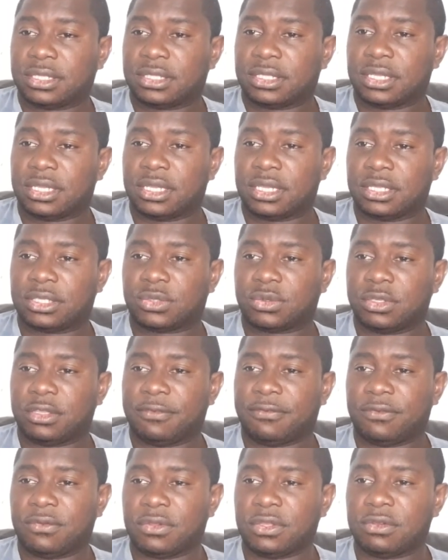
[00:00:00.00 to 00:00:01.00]
The
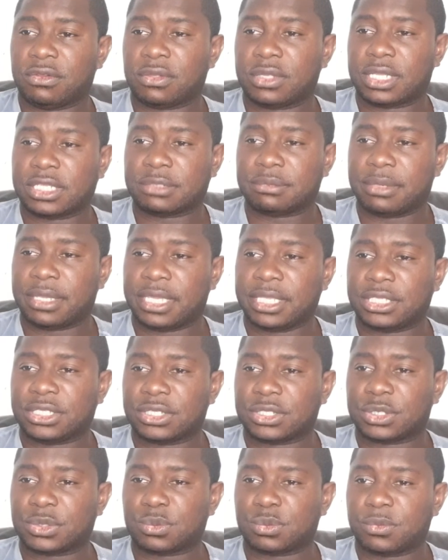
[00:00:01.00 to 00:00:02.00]
24-year-old has made
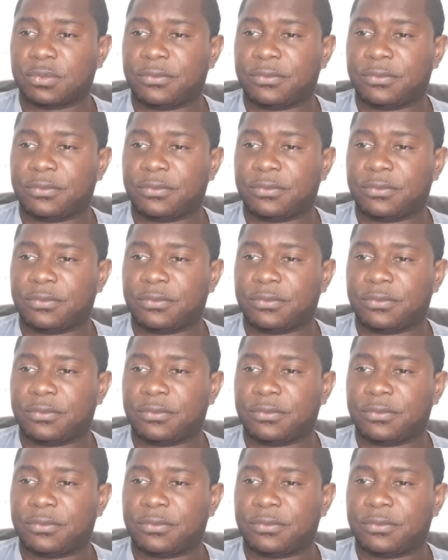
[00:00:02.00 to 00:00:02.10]
just